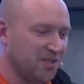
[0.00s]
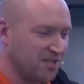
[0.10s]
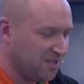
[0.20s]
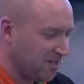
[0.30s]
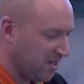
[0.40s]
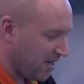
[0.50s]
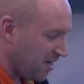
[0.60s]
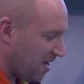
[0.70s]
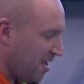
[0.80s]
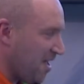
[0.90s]
us today.
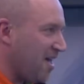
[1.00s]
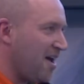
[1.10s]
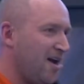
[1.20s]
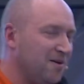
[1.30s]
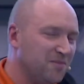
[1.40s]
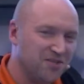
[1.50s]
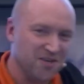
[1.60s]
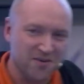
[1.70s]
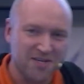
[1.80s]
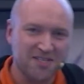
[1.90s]

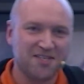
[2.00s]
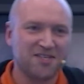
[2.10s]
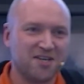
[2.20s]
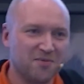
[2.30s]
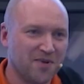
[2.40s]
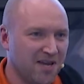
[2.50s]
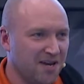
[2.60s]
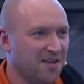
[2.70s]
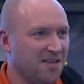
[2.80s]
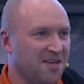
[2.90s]
So he's coming
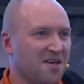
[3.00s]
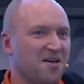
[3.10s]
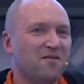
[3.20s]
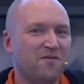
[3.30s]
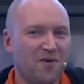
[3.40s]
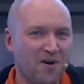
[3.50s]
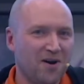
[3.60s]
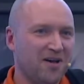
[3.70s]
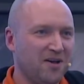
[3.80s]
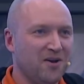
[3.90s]
in
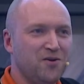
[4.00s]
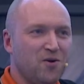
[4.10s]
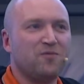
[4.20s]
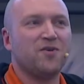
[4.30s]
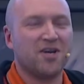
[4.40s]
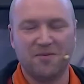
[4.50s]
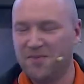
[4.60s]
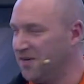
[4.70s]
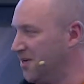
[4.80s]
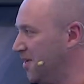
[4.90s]
via a
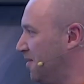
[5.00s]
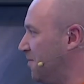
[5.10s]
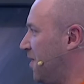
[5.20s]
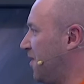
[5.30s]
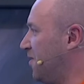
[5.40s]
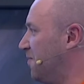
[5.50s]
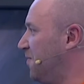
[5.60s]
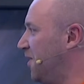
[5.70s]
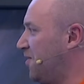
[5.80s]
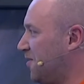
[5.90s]
non-recommended method,
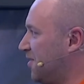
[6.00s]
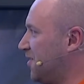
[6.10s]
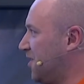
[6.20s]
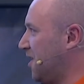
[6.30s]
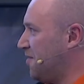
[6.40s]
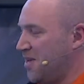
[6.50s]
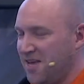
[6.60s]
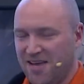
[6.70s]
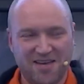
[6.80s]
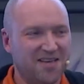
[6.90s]
but you can see him
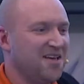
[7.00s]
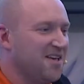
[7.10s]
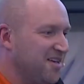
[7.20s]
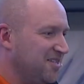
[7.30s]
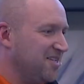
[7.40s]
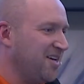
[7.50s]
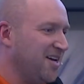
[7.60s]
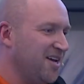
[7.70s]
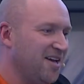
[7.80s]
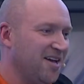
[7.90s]
here
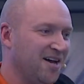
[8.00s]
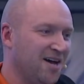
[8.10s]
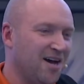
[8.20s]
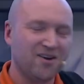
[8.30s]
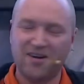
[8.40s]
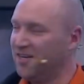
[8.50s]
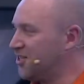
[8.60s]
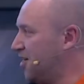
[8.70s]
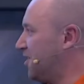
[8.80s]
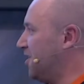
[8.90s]
today. And I'll let
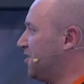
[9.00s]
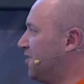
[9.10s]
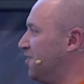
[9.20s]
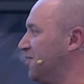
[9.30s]
Jason introduce